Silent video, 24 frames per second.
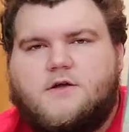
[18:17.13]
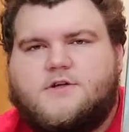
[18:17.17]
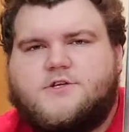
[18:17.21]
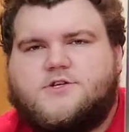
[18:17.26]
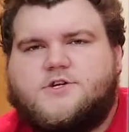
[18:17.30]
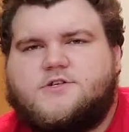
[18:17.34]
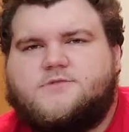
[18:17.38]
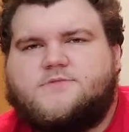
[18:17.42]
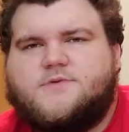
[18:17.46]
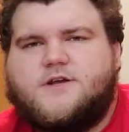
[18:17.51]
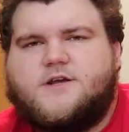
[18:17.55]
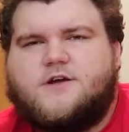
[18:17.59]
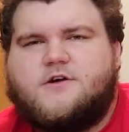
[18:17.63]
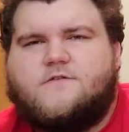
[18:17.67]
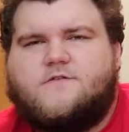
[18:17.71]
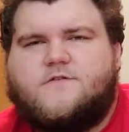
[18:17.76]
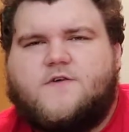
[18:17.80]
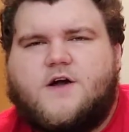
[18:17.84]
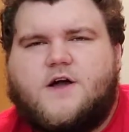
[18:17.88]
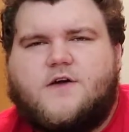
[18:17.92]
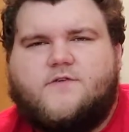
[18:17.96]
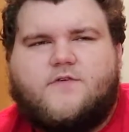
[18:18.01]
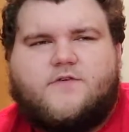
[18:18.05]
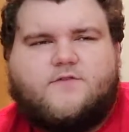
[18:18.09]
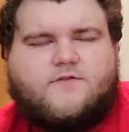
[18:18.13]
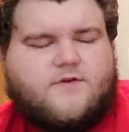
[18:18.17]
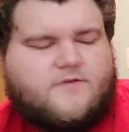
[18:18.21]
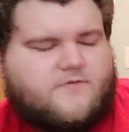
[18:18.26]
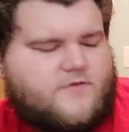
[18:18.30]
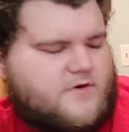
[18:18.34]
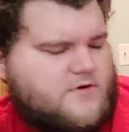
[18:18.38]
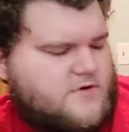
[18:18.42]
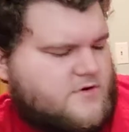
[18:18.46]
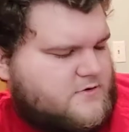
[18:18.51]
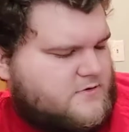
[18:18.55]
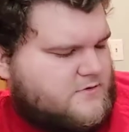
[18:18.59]
Judgment Day 05 I've
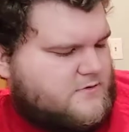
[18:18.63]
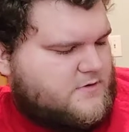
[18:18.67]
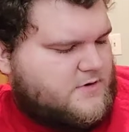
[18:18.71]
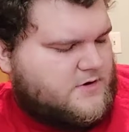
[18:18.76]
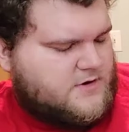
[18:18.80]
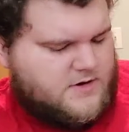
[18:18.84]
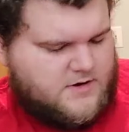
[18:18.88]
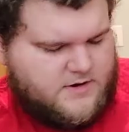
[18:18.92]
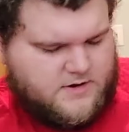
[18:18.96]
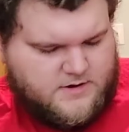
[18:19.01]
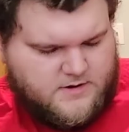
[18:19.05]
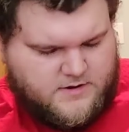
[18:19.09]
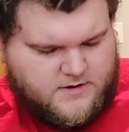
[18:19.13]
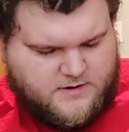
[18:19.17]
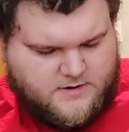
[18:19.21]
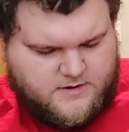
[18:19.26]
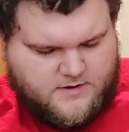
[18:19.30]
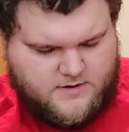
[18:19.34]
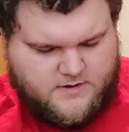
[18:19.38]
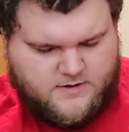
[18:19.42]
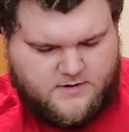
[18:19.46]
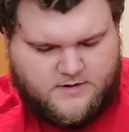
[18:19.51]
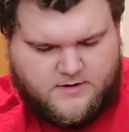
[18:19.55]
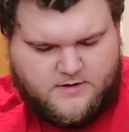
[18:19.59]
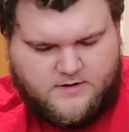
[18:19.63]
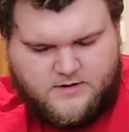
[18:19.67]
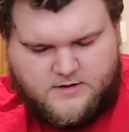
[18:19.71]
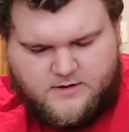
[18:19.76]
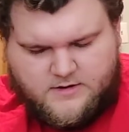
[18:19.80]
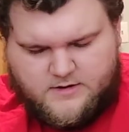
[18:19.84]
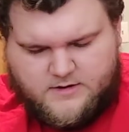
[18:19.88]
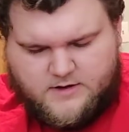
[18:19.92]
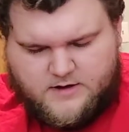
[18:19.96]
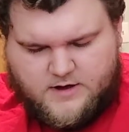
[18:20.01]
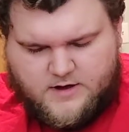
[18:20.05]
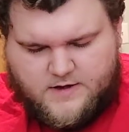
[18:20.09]
never owned.
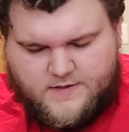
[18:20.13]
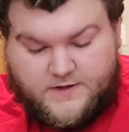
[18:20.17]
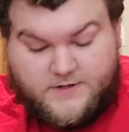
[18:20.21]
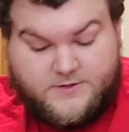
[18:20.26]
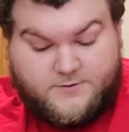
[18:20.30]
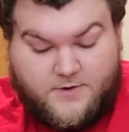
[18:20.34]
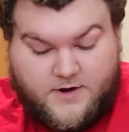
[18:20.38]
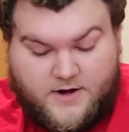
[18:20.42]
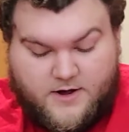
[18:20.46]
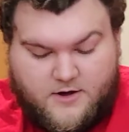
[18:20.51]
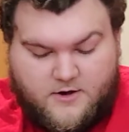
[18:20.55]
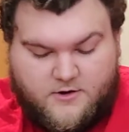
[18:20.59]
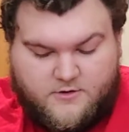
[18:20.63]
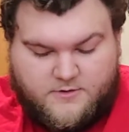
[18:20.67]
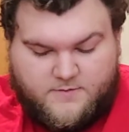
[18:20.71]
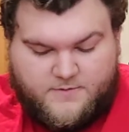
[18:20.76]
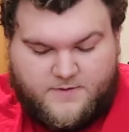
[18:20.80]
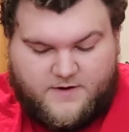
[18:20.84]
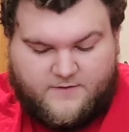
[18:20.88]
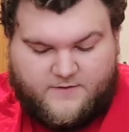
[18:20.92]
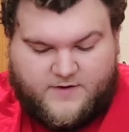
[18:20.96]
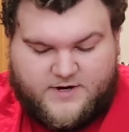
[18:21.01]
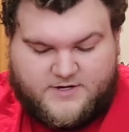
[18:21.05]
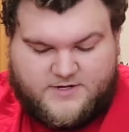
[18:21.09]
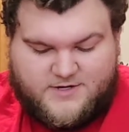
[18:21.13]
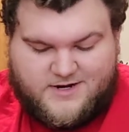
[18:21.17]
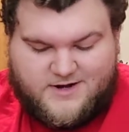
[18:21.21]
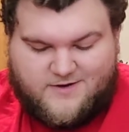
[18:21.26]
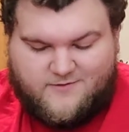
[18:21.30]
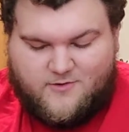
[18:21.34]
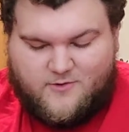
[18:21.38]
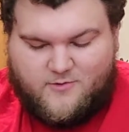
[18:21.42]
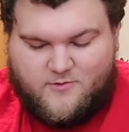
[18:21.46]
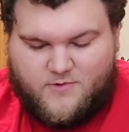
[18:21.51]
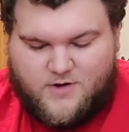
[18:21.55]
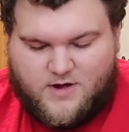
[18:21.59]
Uh, this one I owned, but I've actually
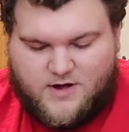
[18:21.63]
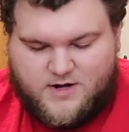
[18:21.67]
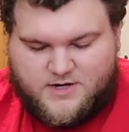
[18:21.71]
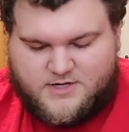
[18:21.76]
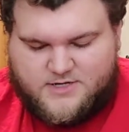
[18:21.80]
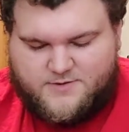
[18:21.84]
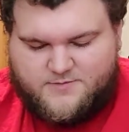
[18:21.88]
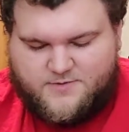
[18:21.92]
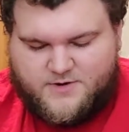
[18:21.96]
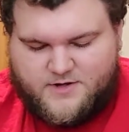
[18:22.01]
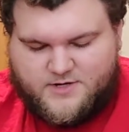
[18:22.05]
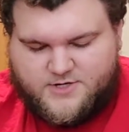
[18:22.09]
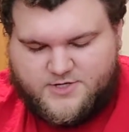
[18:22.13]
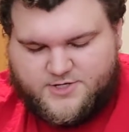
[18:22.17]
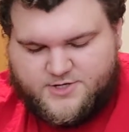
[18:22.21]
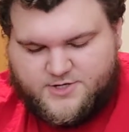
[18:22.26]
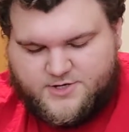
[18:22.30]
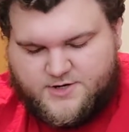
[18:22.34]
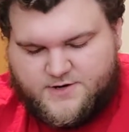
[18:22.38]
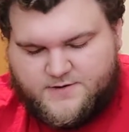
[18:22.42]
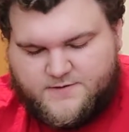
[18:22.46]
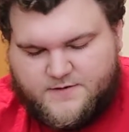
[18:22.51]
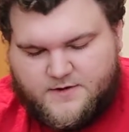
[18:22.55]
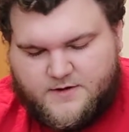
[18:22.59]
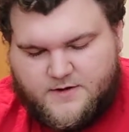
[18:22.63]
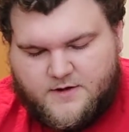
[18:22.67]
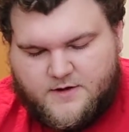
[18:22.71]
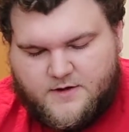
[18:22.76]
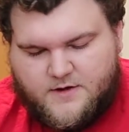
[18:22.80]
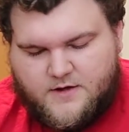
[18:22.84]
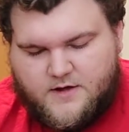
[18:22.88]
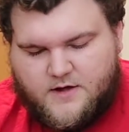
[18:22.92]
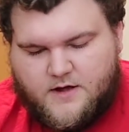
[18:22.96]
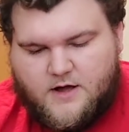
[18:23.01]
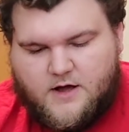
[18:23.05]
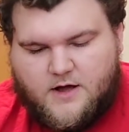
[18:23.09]
never watched. I probably should.
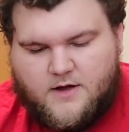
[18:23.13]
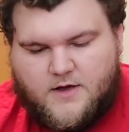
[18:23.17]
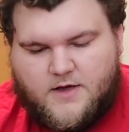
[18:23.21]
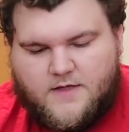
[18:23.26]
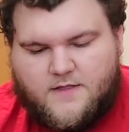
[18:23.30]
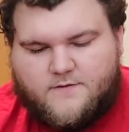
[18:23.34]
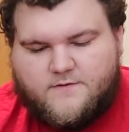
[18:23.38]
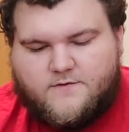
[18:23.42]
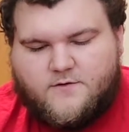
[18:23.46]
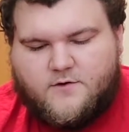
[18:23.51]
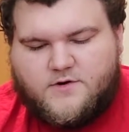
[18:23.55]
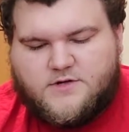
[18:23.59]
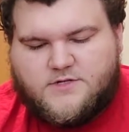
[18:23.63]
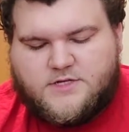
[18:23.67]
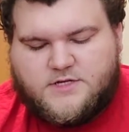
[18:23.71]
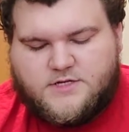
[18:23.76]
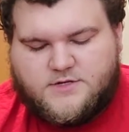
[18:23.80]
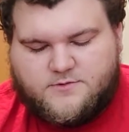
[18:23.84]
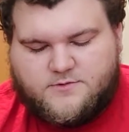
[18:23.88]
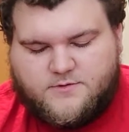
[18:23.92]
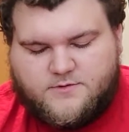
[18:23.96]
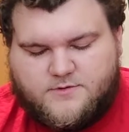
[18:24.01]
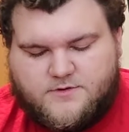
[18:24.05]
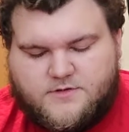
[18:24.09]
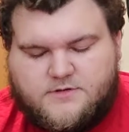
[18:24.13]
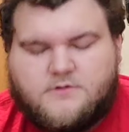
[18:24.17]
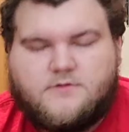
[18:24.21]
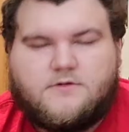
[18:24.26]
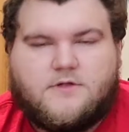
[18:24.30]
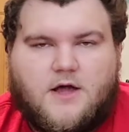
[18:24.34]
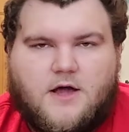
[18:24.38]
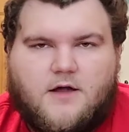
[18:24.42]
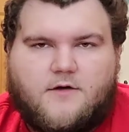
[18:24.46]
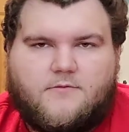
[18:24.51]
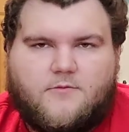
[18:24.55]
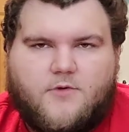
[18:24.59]
Uh, and of course, this one was
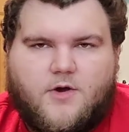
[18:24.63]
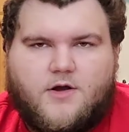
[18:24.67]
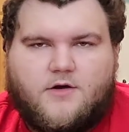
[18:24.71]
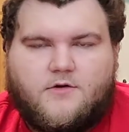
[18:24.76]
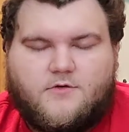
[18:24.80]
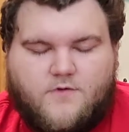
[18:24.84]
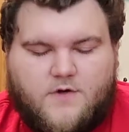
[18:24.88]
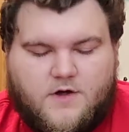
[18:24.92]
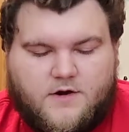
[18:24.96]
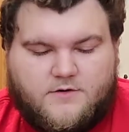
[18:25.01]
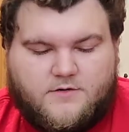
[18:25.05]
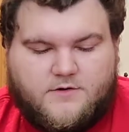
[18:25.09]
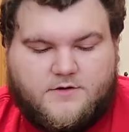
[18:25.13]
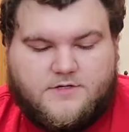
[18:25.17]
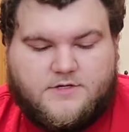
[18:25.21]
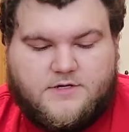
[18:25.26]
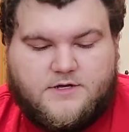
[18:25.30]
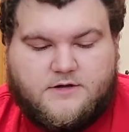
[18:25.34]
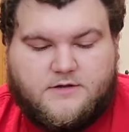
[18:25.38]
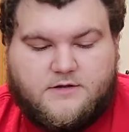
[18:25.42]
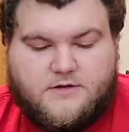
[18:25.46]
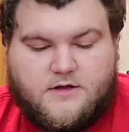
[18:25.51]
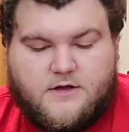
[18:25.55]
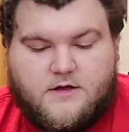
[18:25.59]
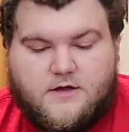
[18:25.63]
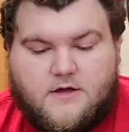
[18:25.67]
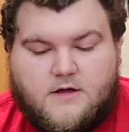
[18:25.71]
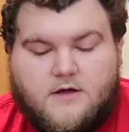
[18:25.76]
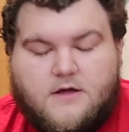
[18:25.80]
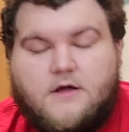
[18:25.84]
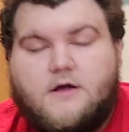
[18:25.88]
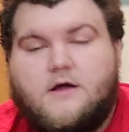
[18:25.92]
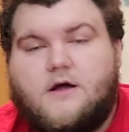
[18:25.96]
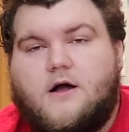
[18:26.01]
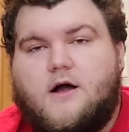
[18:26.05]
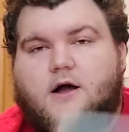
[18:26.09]
not brand new factory sealed.
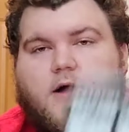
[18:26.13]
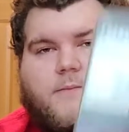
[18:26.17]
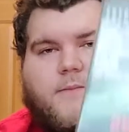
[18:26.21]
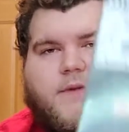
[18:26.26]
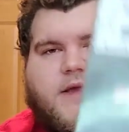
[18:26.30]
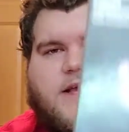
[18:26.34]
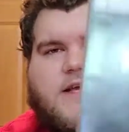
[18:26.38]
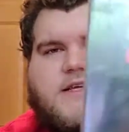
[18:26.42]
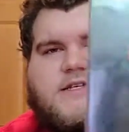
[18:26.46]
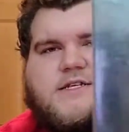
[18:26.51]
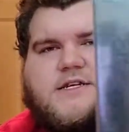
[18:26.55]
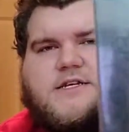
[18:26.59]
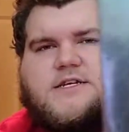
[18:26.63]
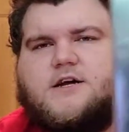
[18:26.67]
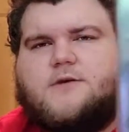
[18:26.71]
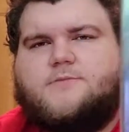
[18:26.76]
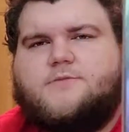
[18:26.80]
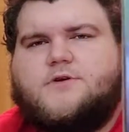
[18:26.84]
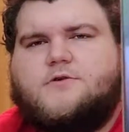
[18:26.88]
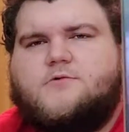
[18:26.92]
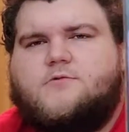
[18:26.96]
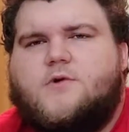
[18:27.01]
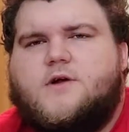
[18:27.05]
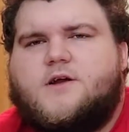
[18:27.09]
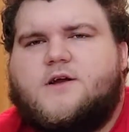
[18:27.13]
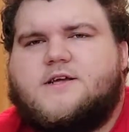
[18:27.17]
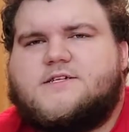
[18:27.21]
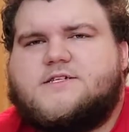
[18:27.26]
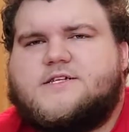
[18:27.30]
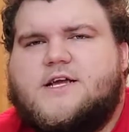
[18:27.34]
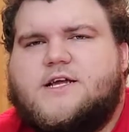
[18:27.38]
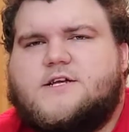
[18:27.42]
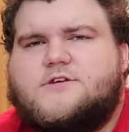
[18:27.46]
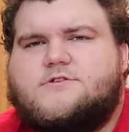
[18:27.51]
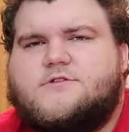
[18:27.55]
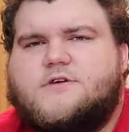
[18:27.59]
Um, ECW One Night
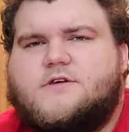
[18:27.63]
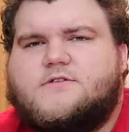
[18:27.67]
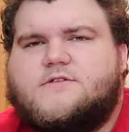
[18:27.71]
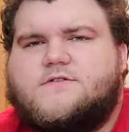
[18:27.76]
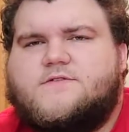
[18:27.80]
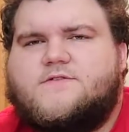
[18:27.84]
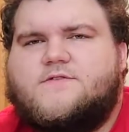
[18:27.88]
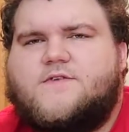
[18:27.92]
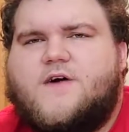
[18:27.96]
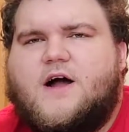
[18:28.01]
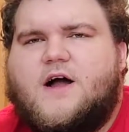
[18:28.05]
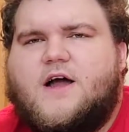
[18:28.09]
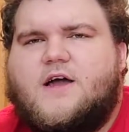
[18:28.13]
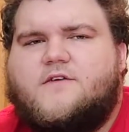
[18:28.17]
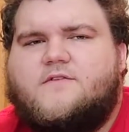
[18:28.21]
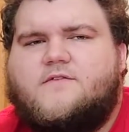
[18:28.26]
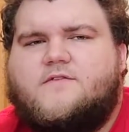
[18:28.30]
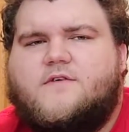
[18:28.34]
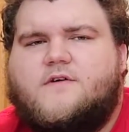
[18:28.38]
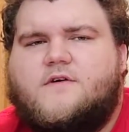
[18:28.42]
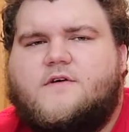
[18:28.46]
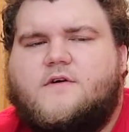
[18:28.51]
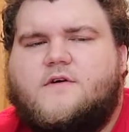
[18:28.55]
Stand 2005.